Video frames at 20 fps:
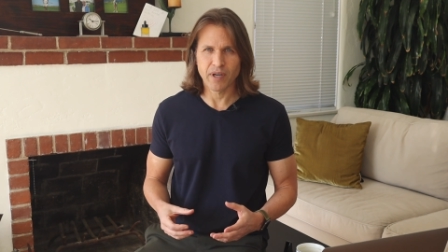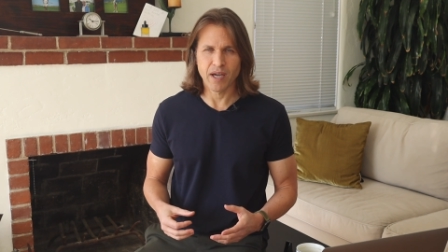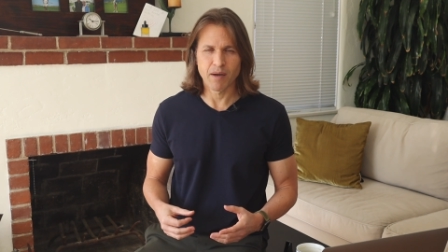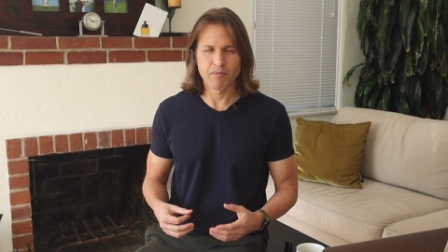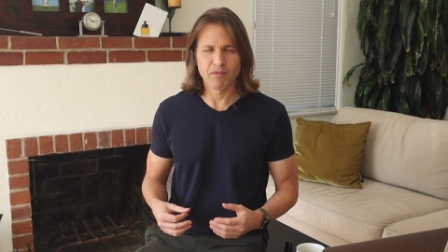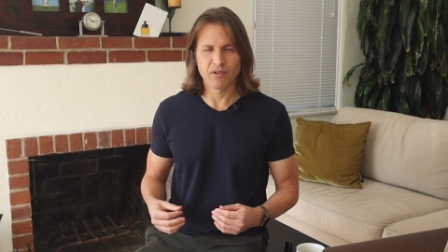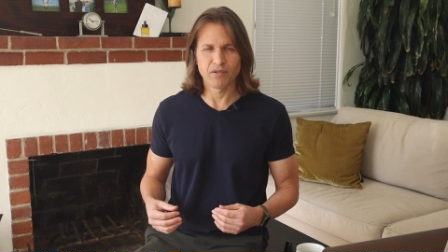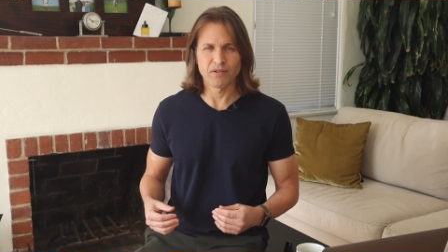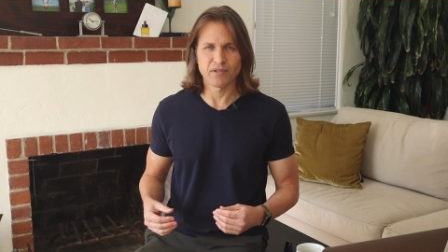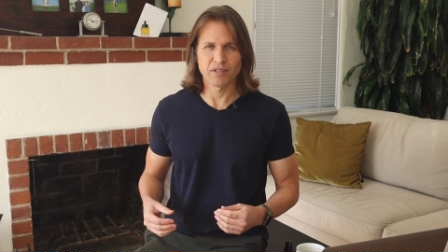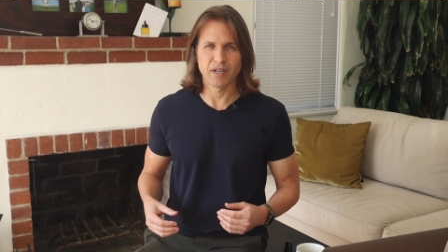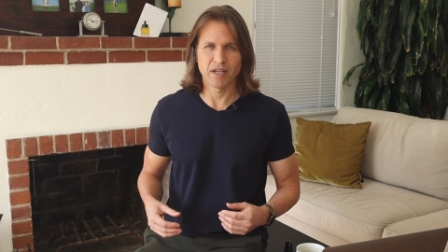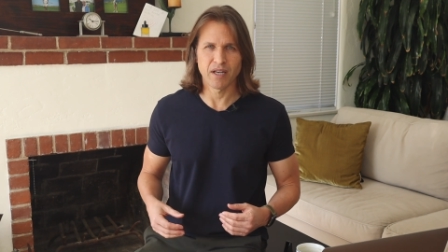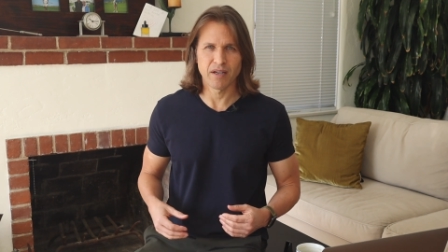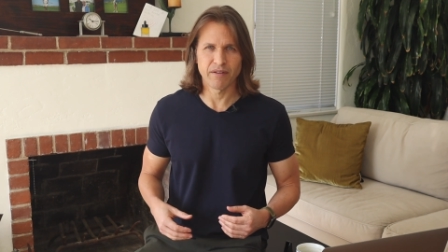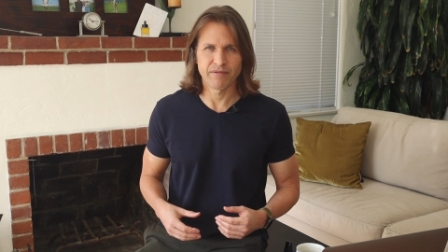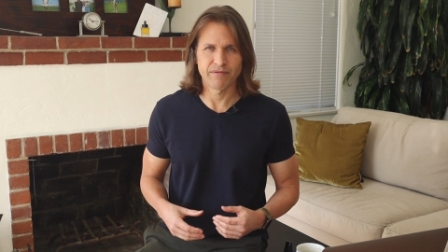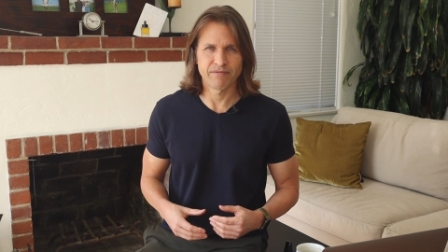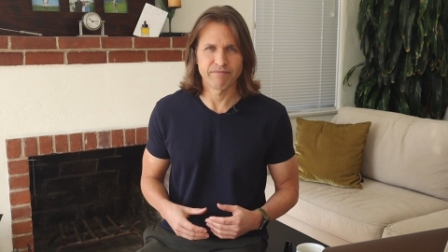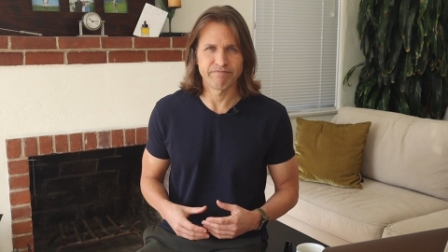chemicals that
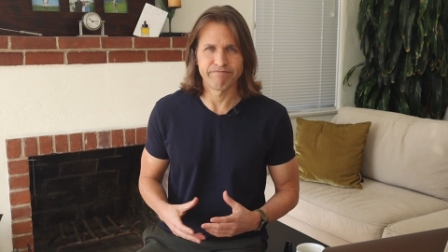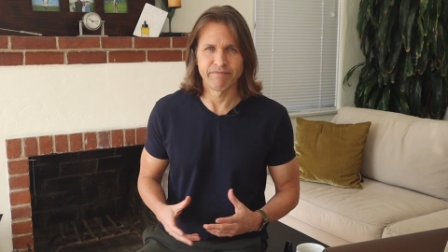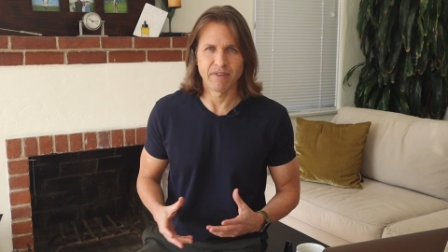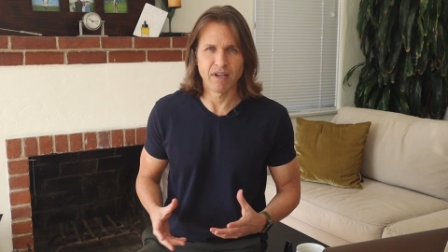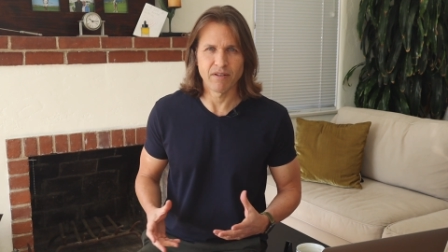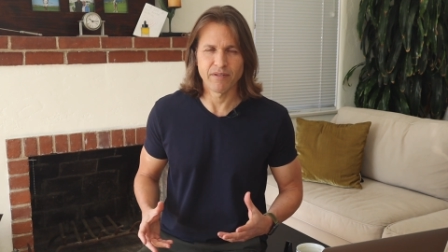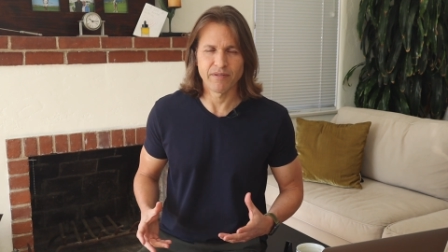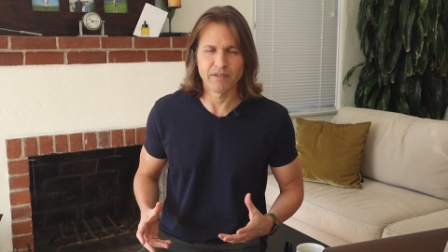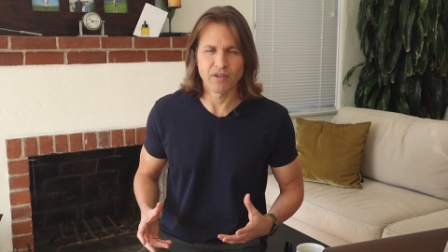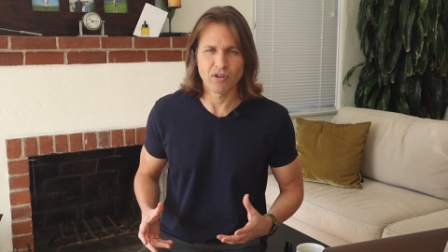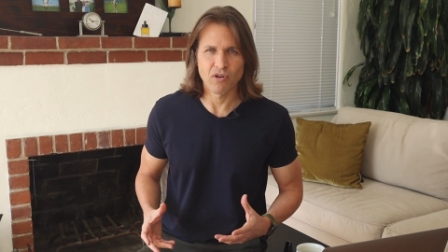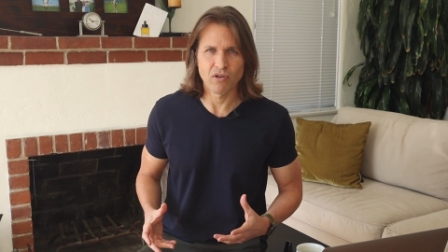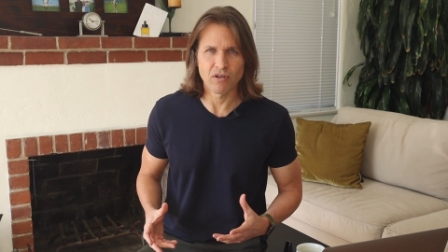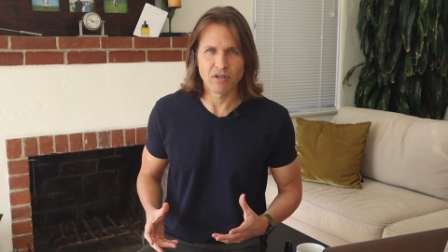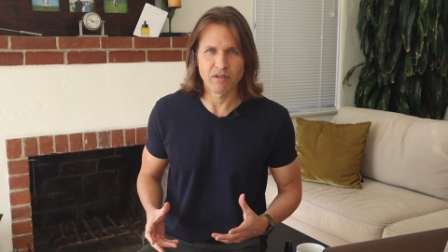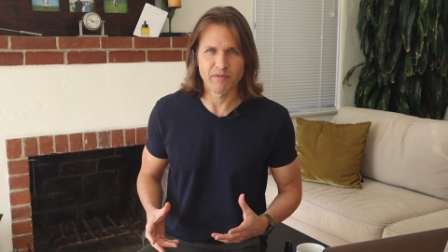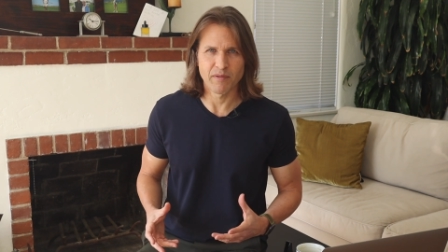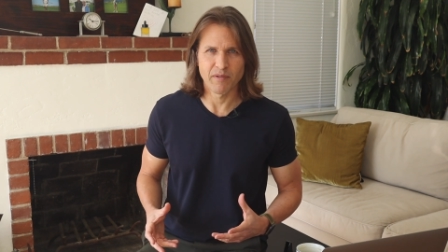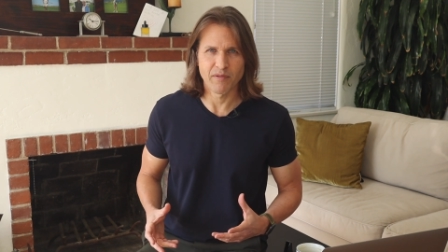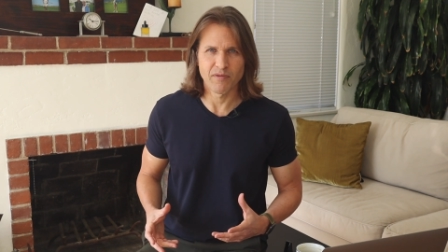I've never even
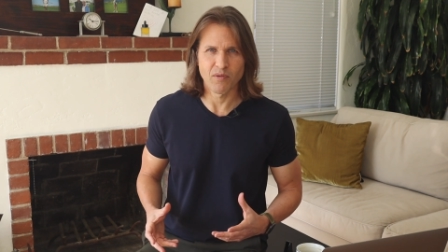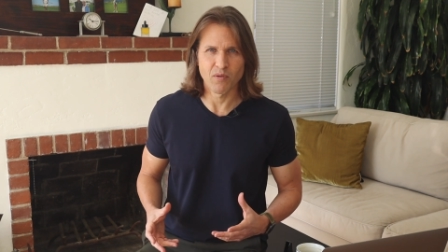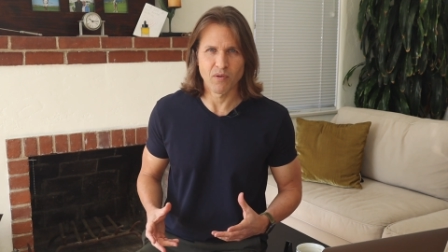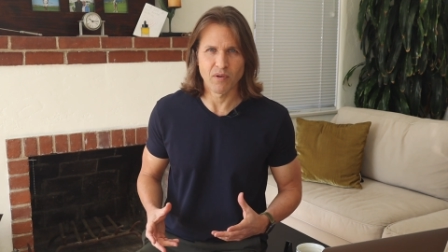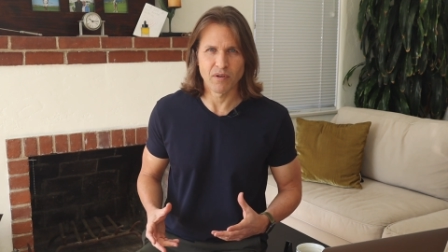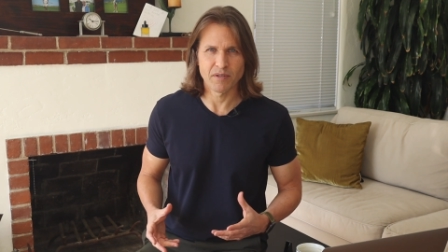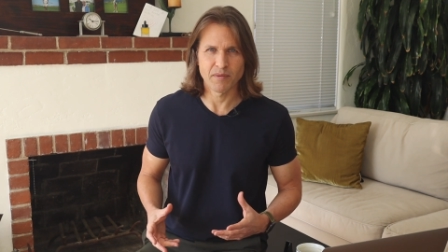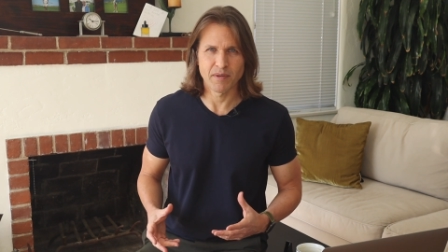heard of before.